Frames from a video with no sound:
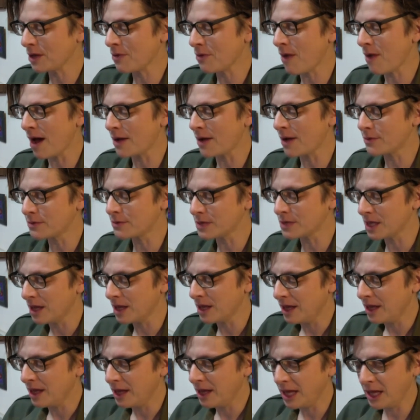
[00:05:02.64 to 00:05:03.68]
round,
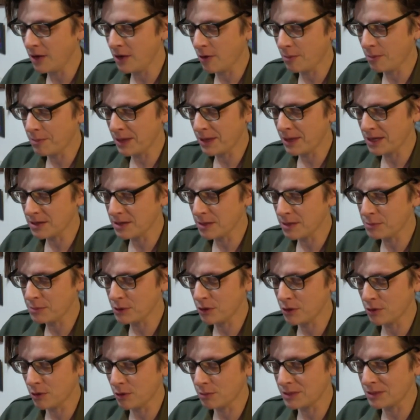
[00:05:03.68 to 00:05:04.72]
Eeyore picked the
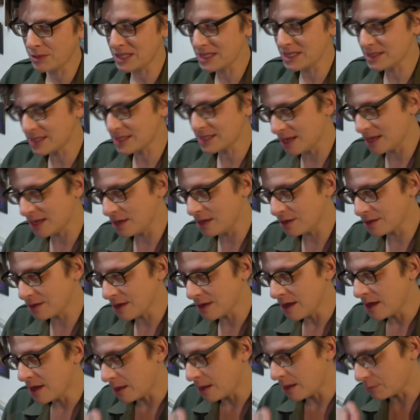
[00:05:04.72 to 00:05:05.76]
balloon up with his teeth
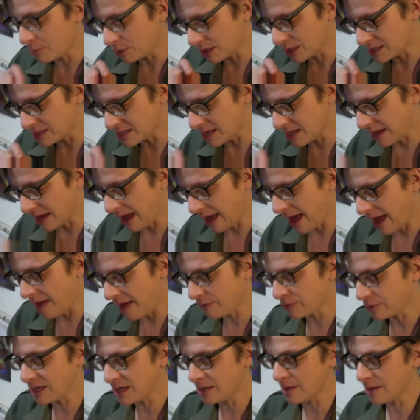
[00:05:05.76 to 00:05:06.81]
and placed it
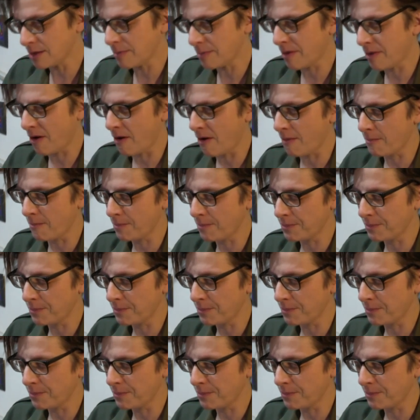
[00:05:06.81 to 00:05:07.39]
carefully in the pot,